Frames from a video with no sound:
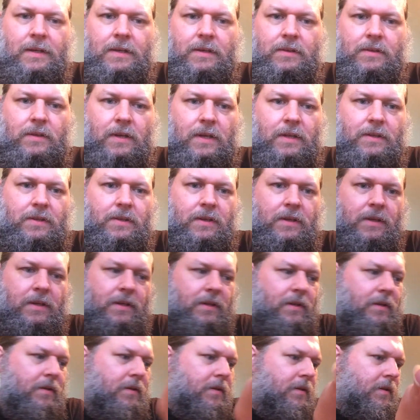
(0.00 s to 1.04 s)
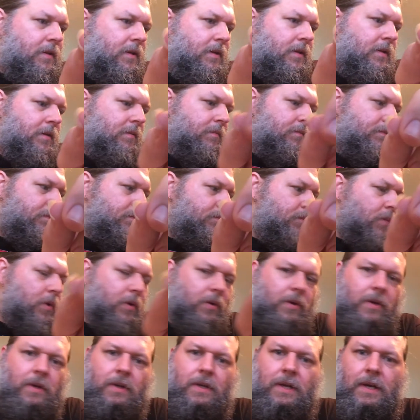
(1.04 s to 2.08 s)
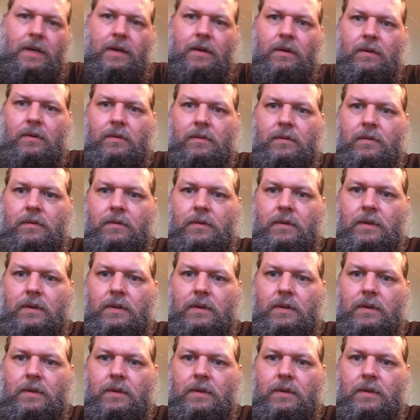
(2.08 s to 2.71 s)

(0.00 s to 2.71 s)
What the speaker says: So that's it, broken down.